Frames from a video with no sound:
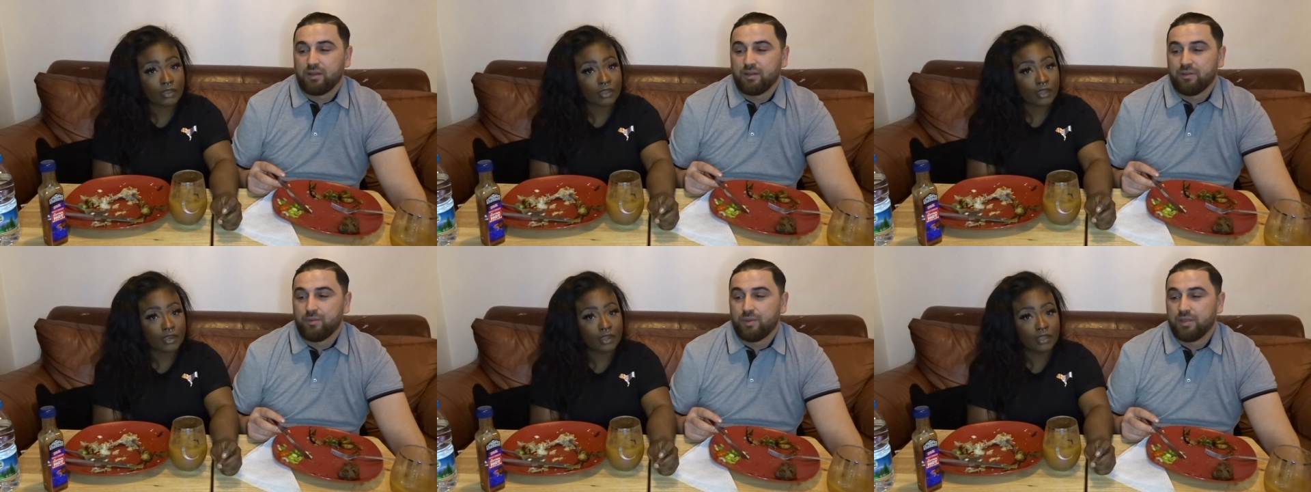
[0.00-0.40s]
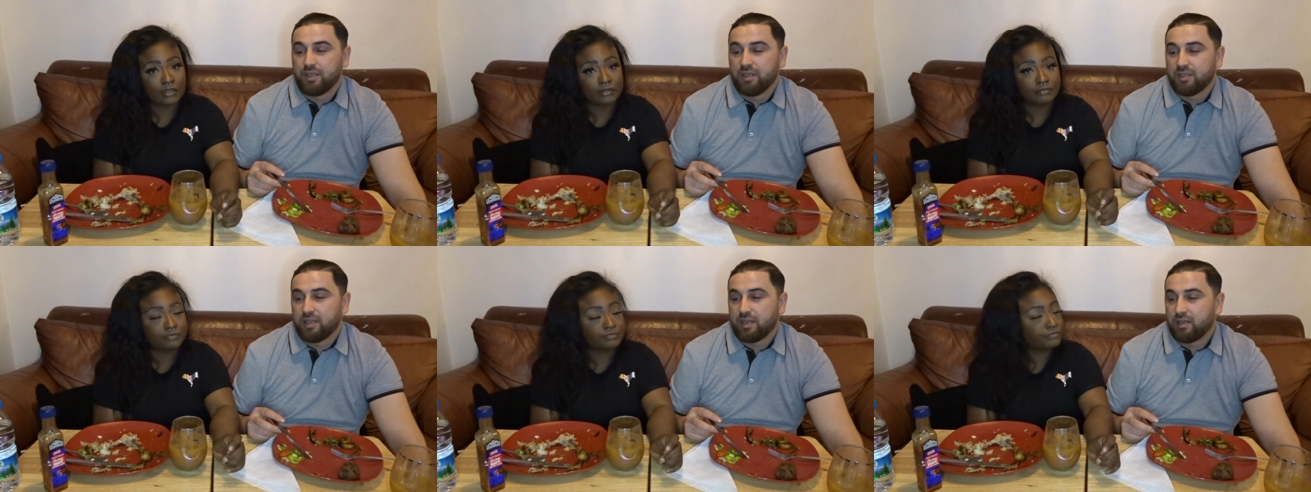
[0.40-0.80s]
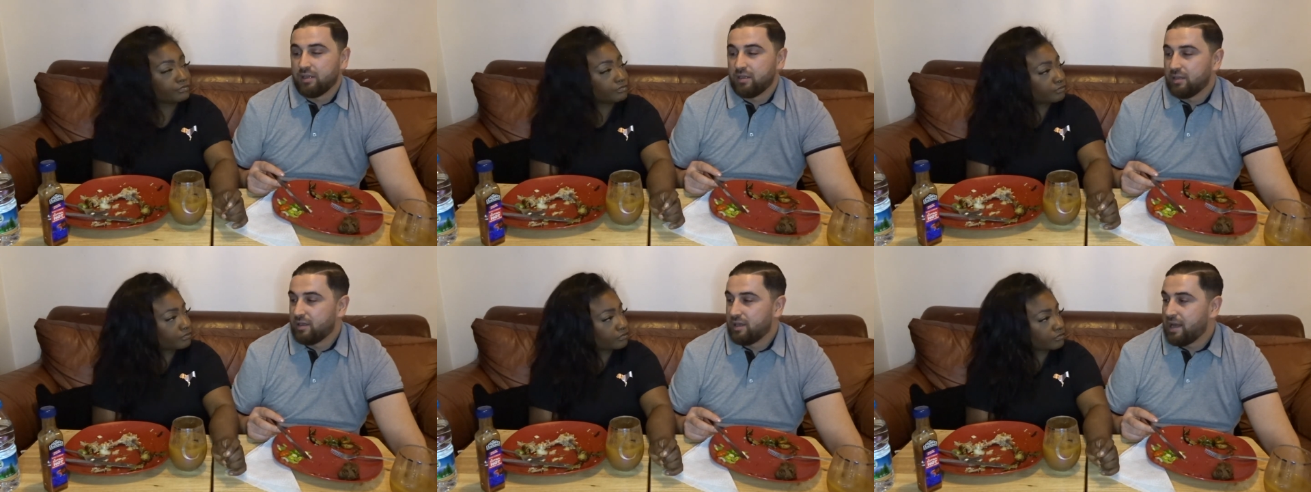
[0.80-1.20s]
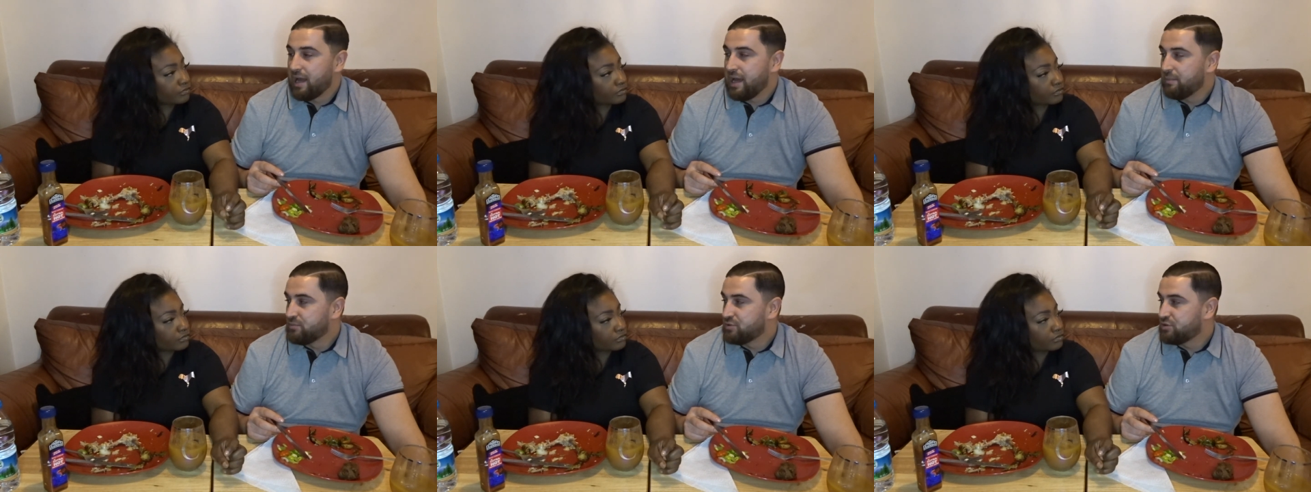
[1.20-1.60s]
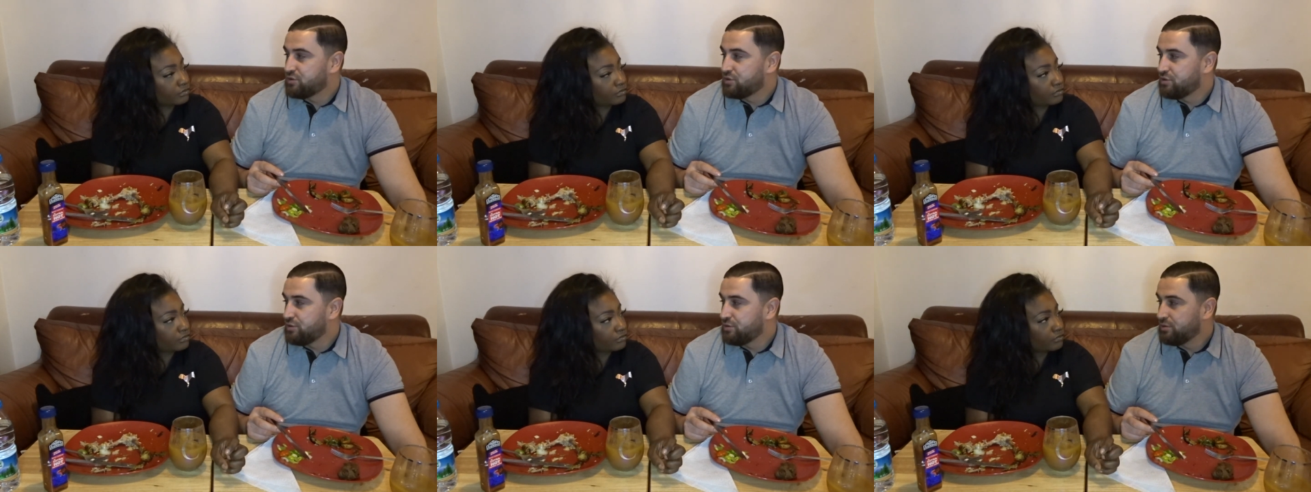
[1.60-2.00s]
Speaker 1: one day like a lamb
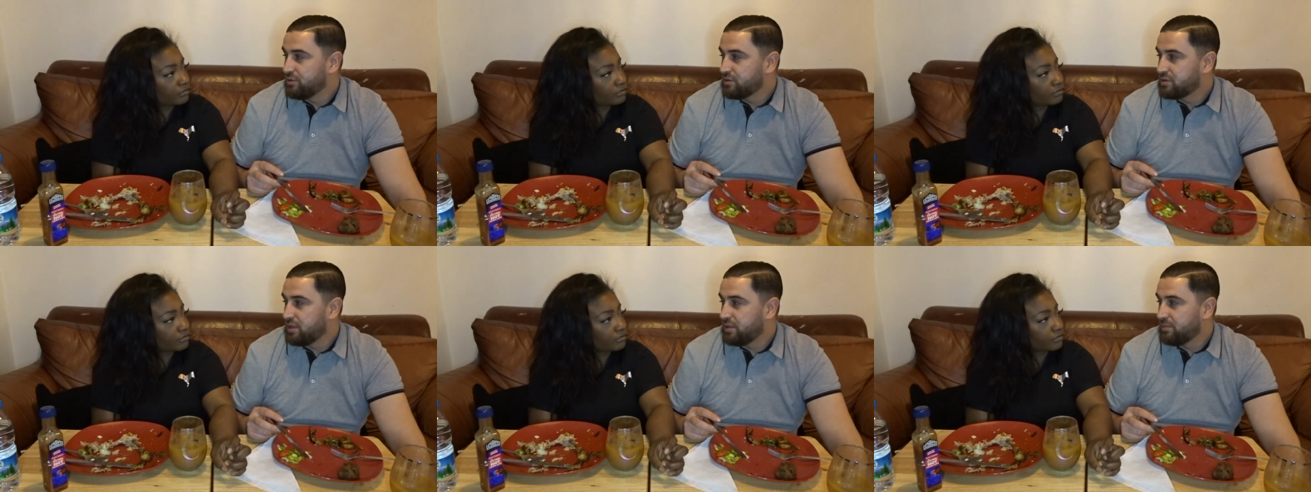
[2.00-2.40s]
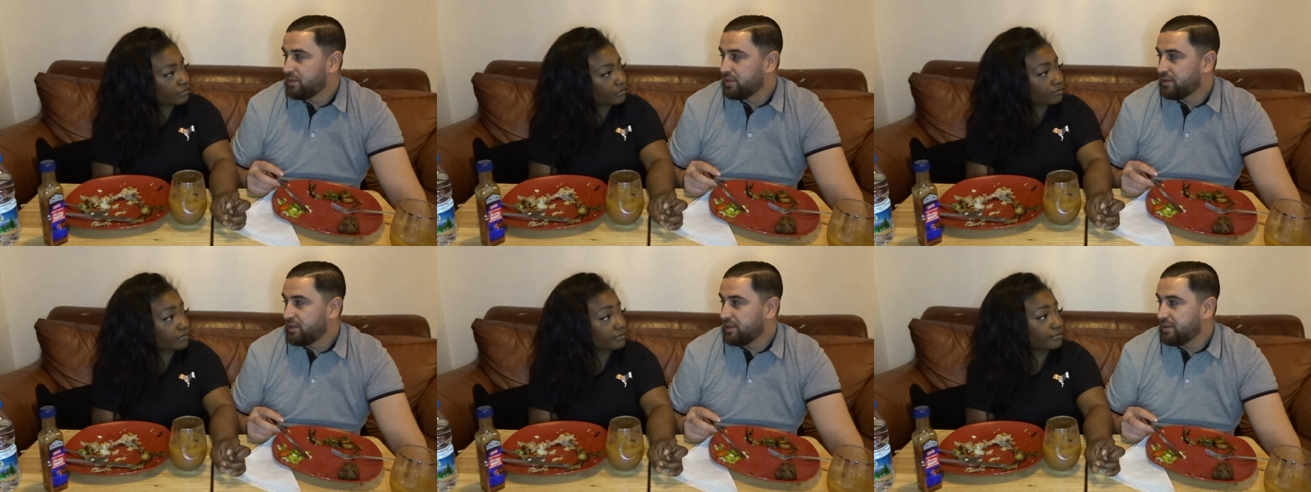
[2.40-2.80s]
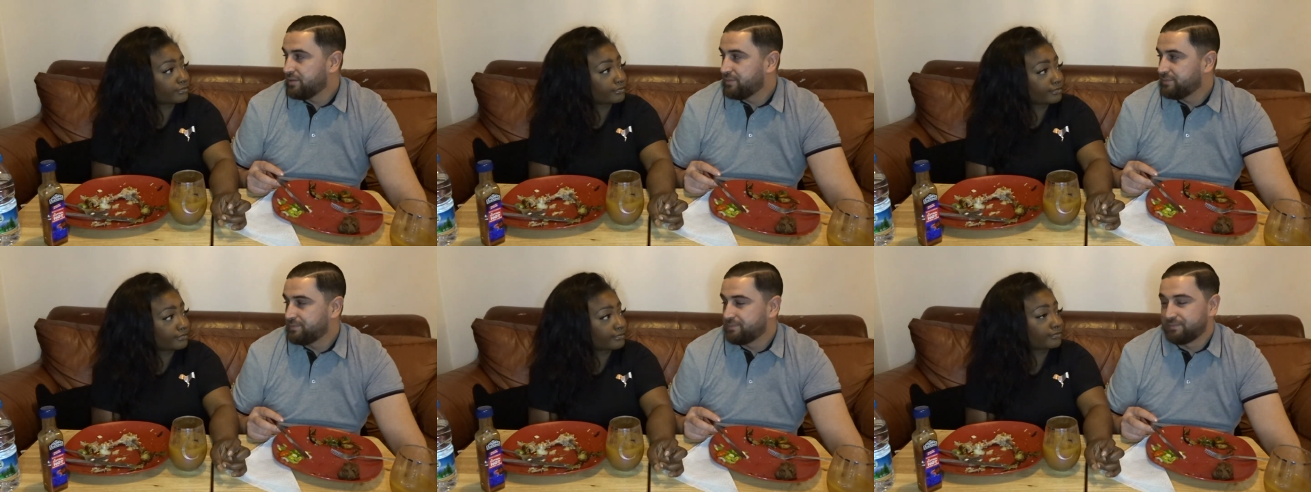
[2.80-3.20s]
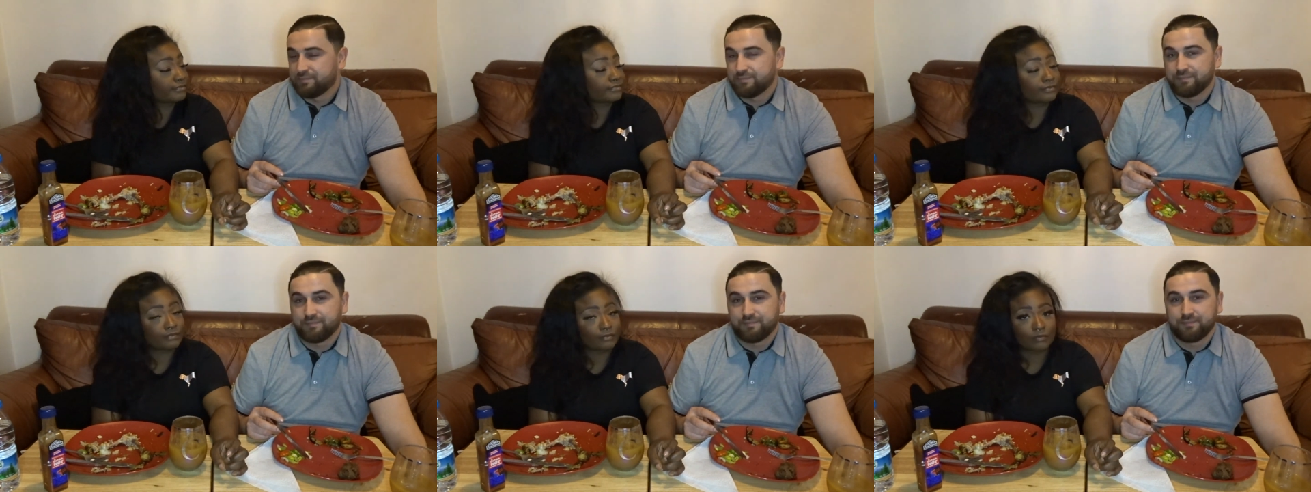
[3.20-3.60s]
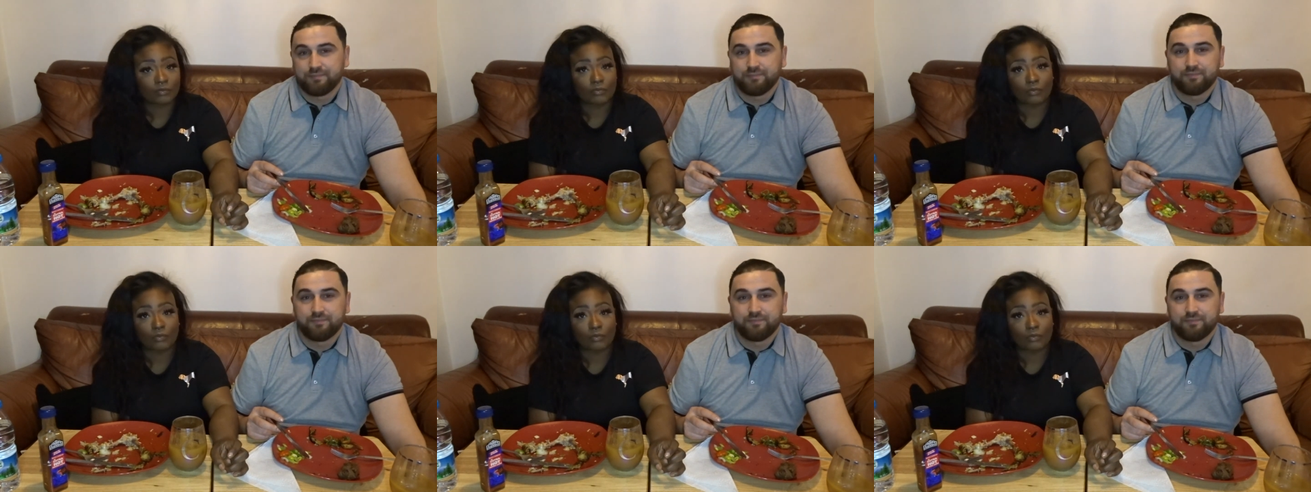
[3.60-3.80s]
stew or something like that. Mm.